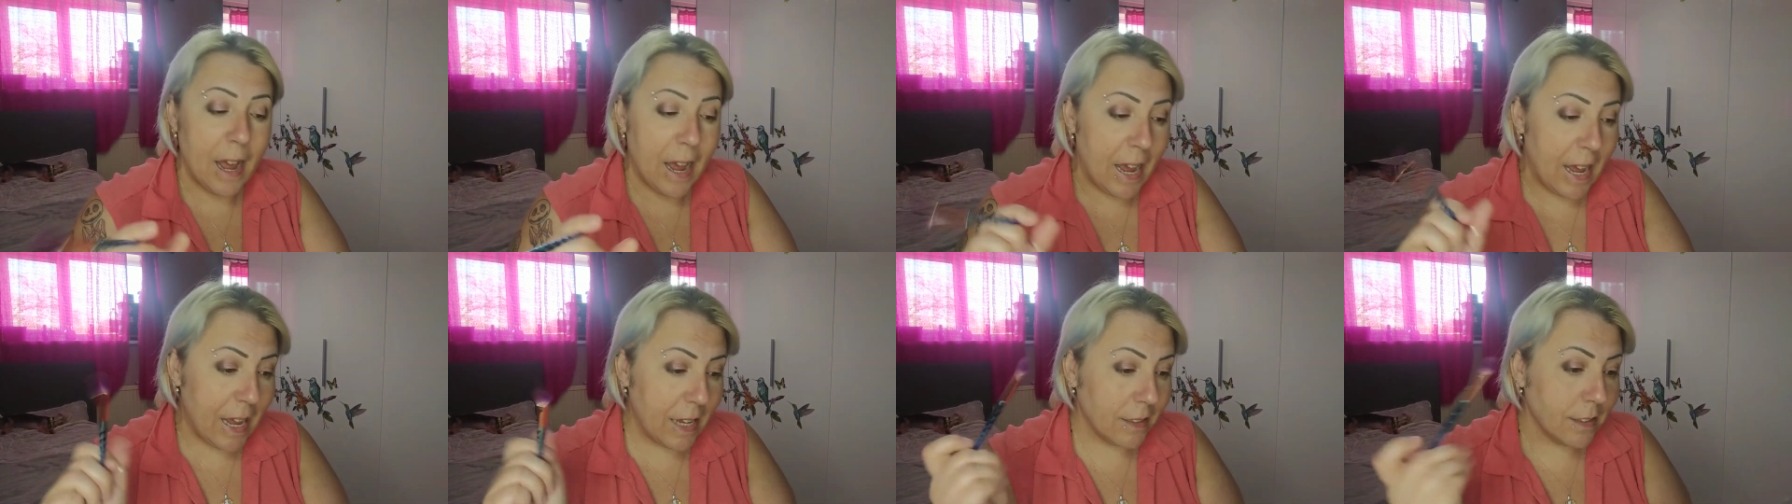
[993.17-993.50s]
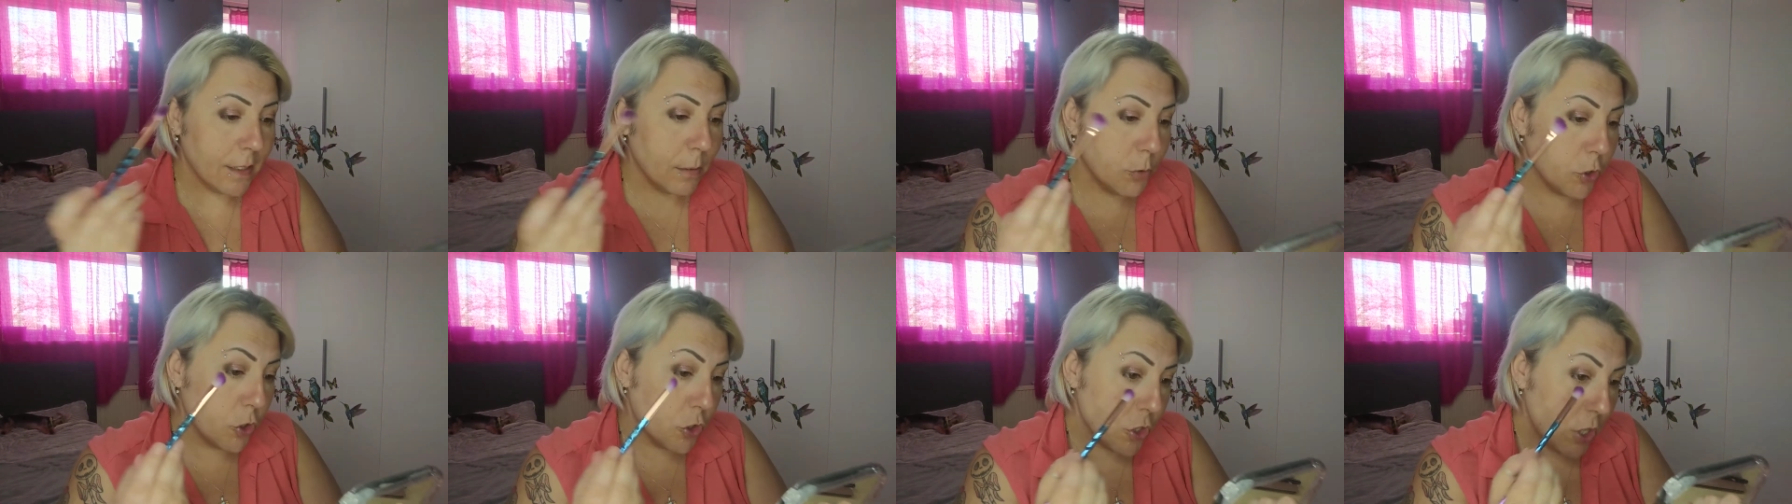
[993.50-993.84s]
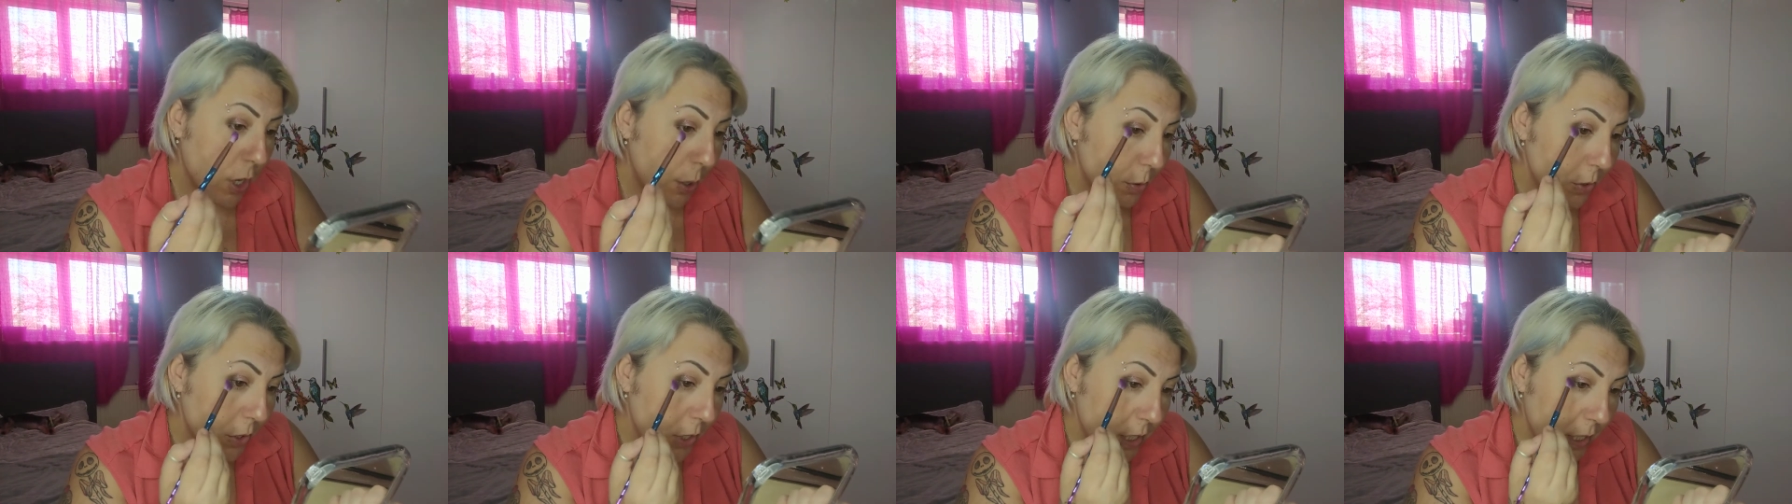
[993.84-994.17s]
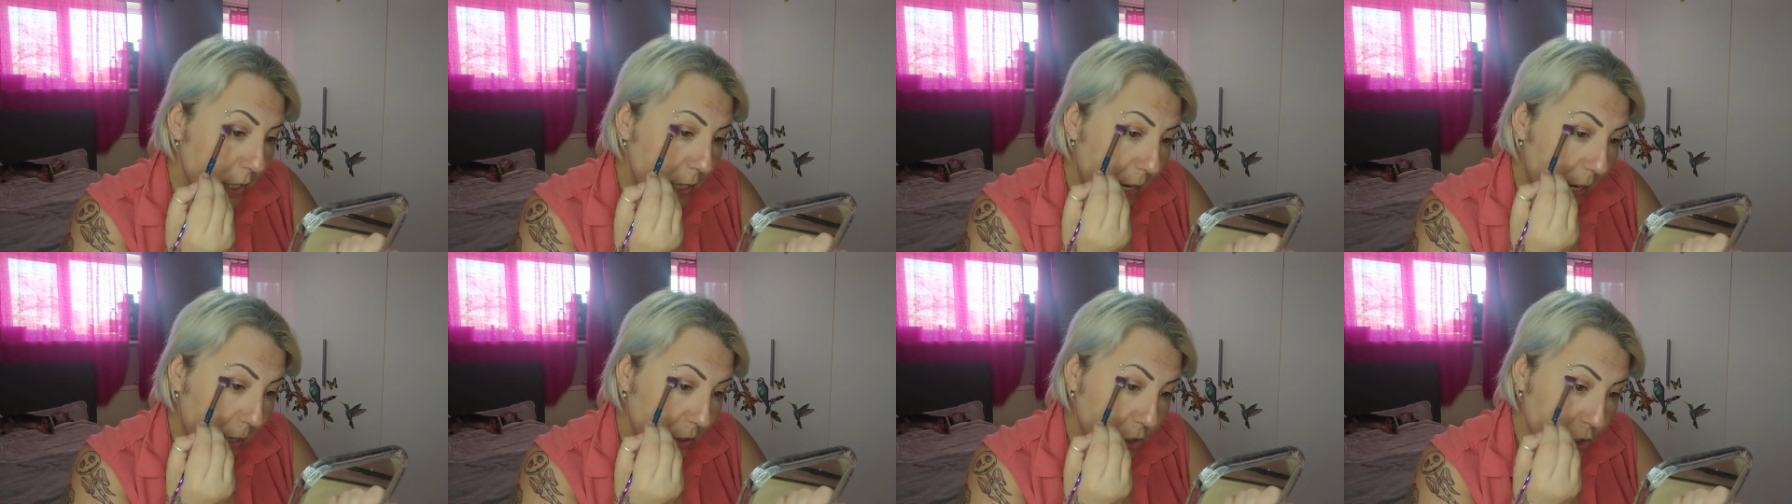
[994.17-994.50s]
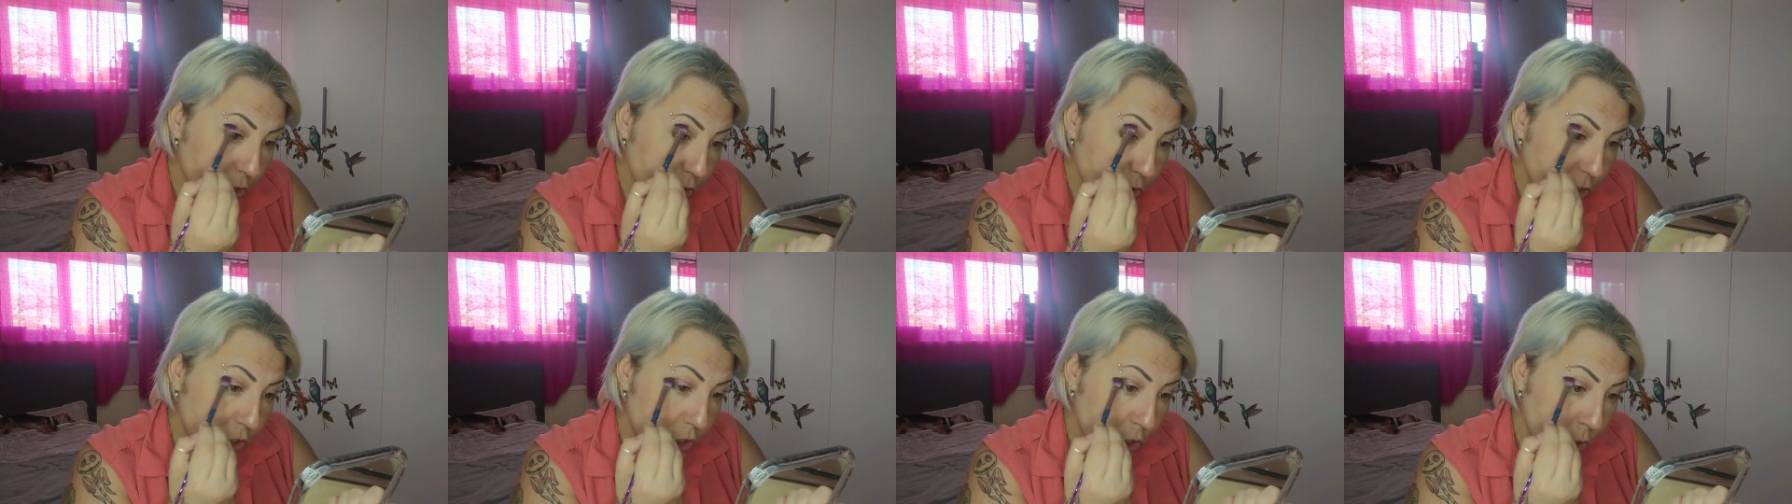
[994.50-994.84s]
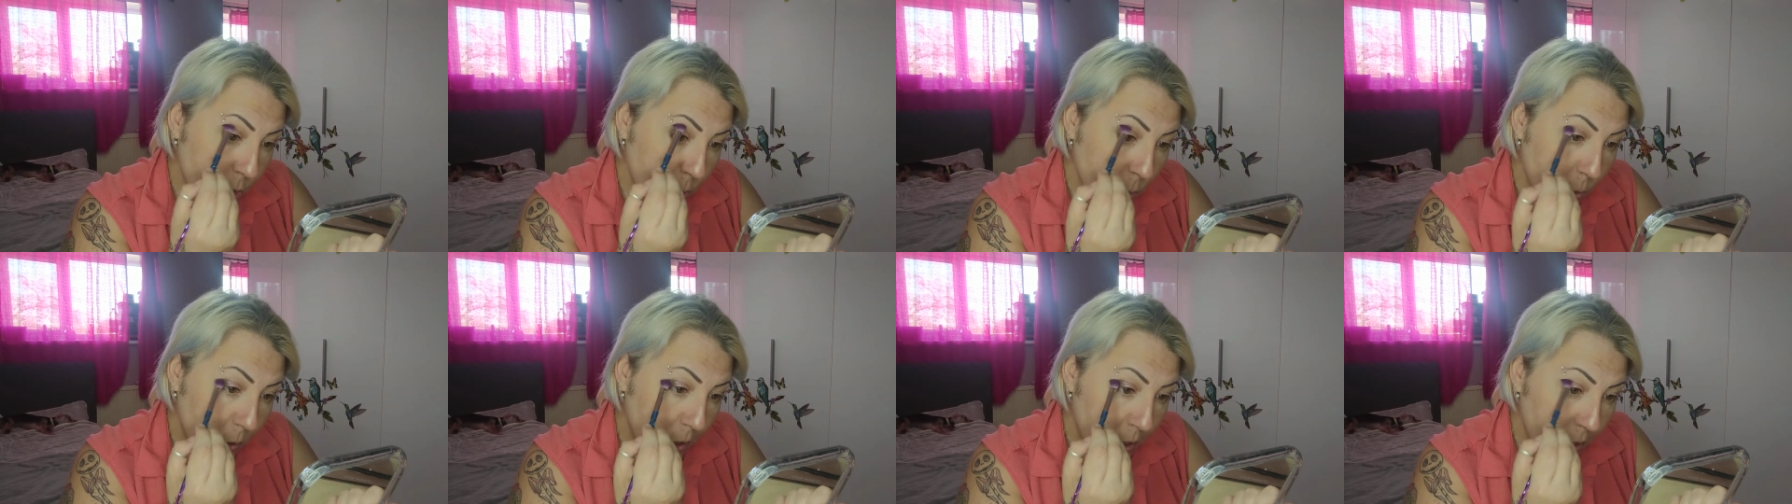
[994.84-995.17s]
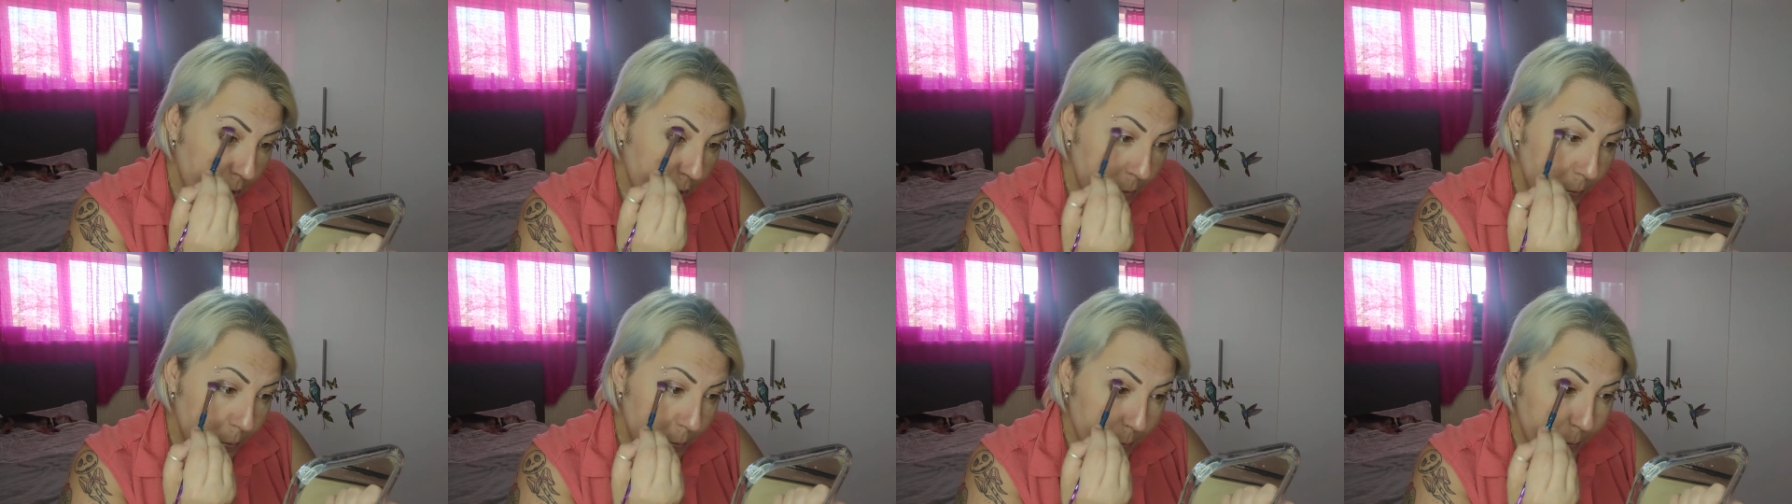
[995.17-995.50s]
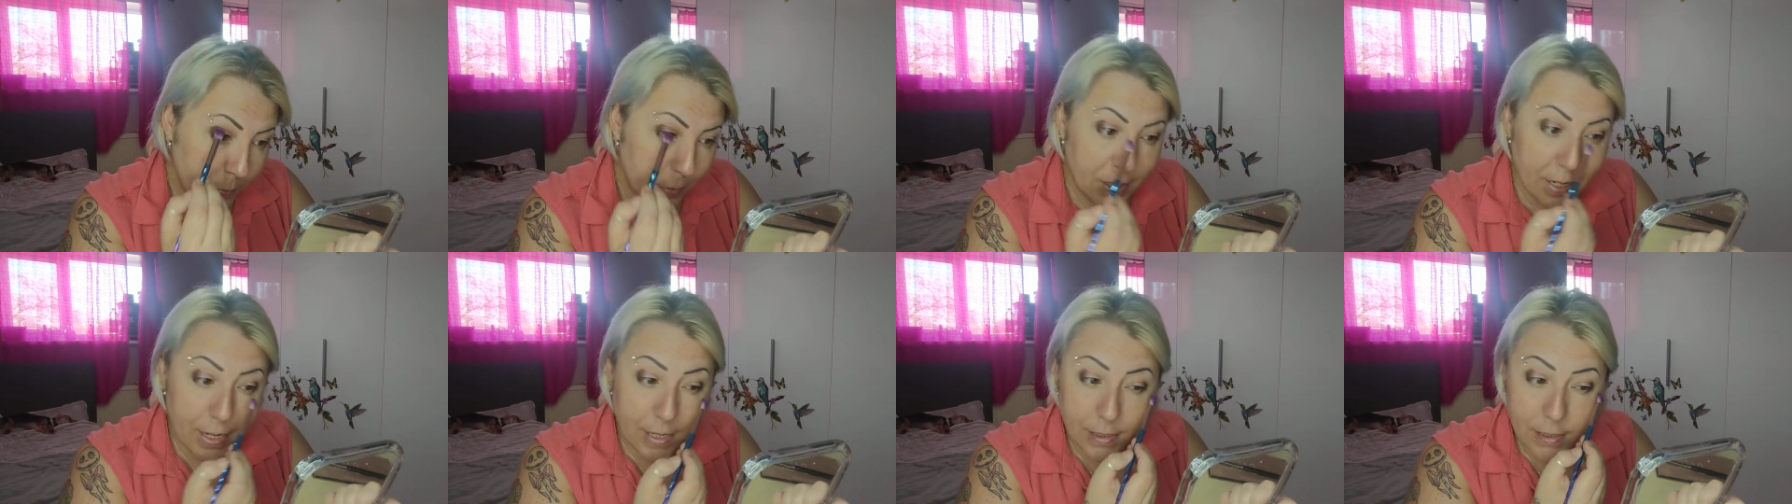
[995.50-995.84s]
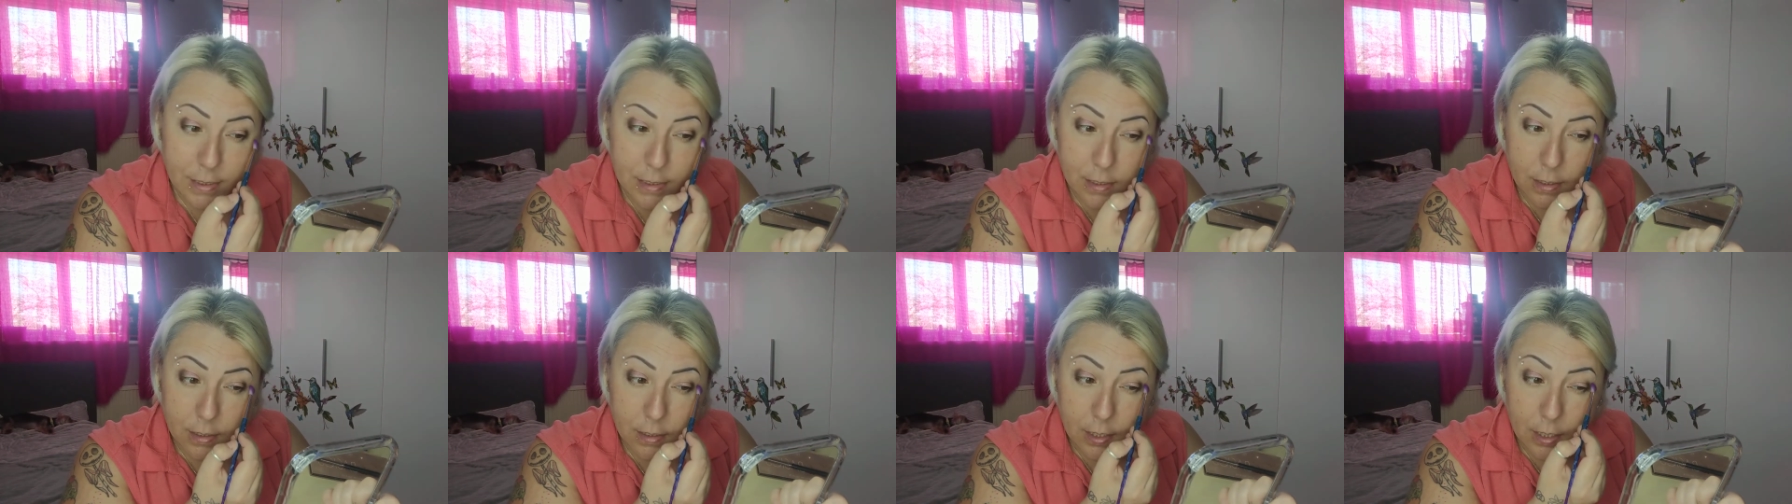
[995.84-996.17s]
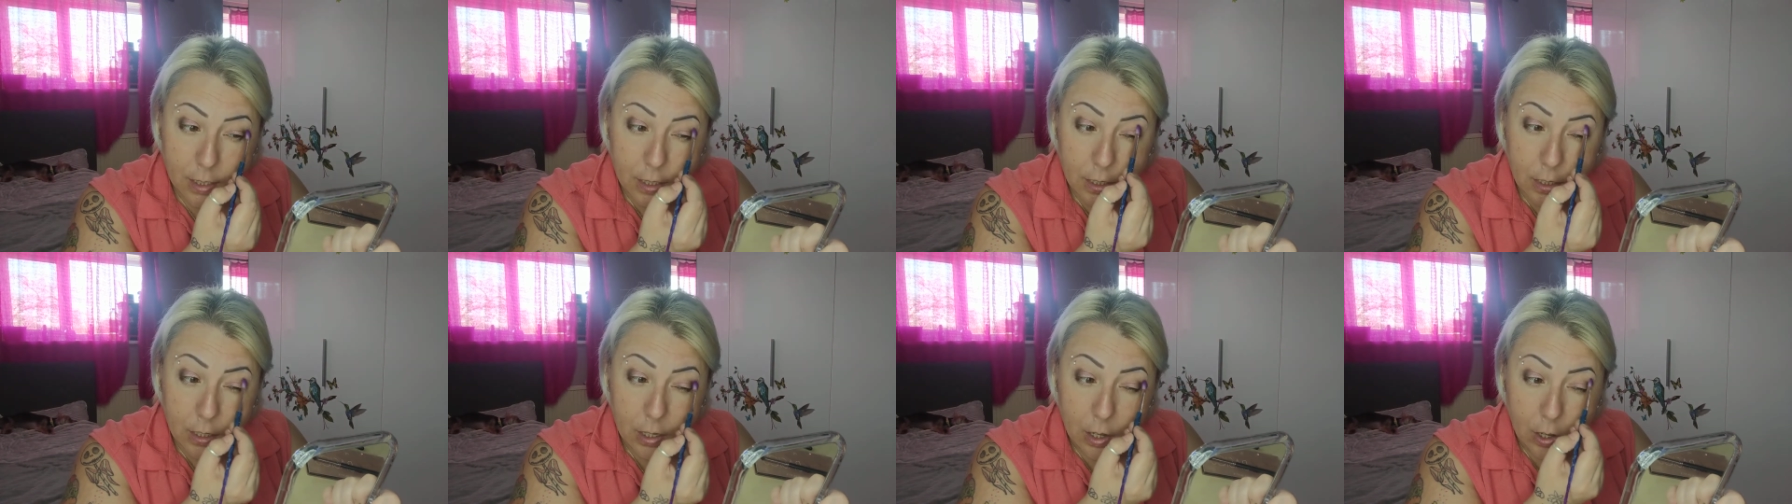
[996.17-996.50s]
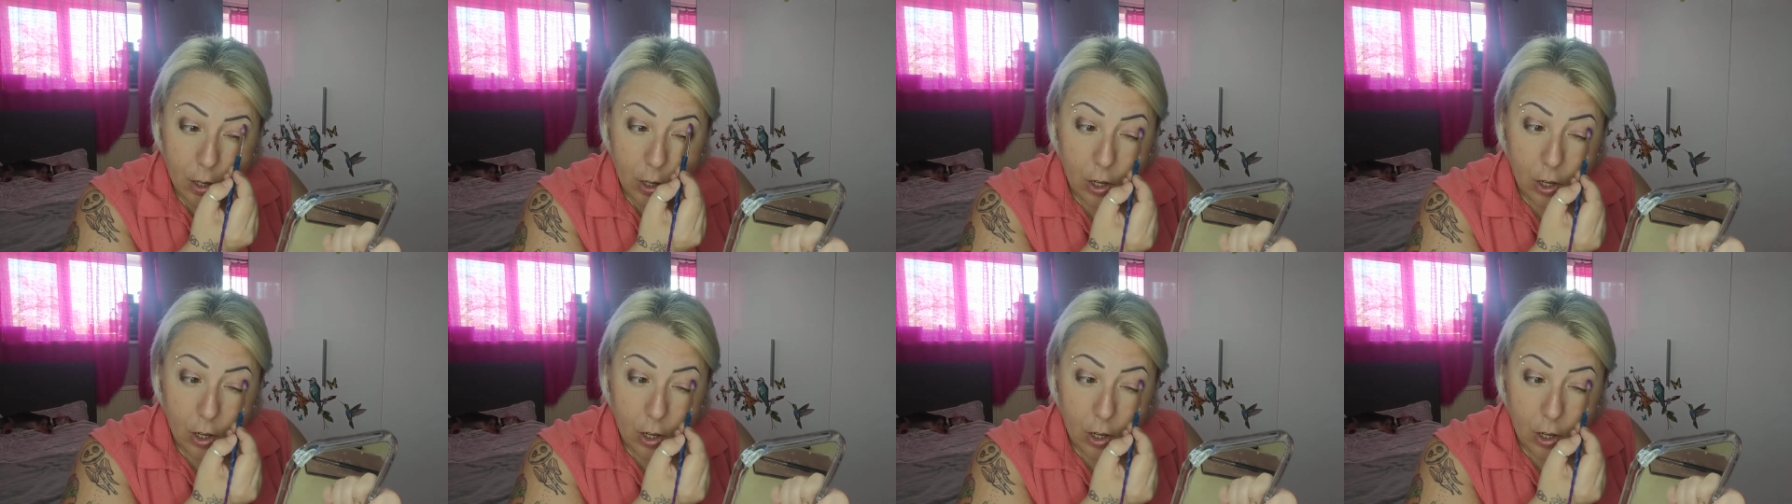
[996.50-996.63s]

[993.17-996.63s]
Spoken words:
and I'm just going in now just to blend the